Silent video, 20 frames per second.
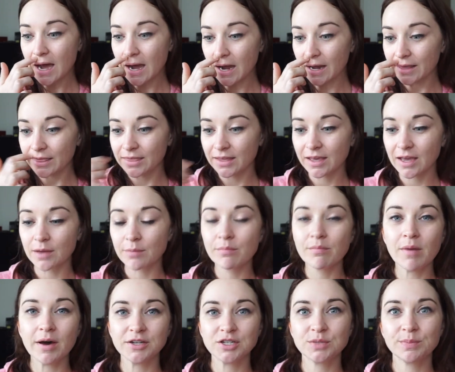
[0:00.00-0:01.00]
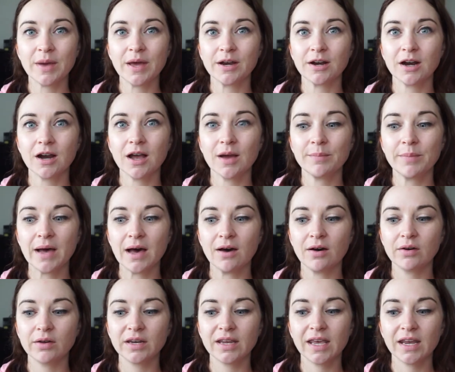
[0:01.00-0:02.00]
I think I'm much better
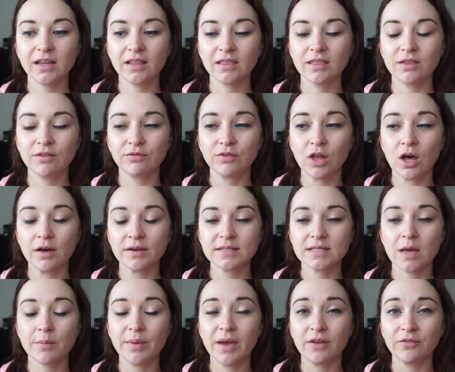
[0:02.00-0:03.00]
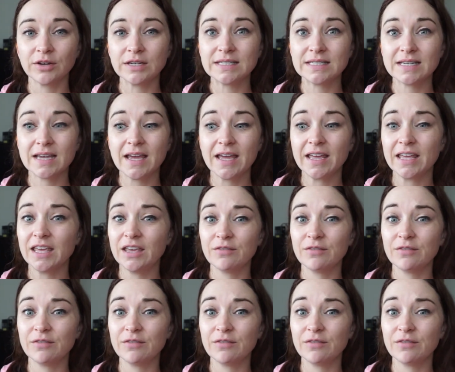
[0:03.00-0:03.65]
about getting the vlogs up every day,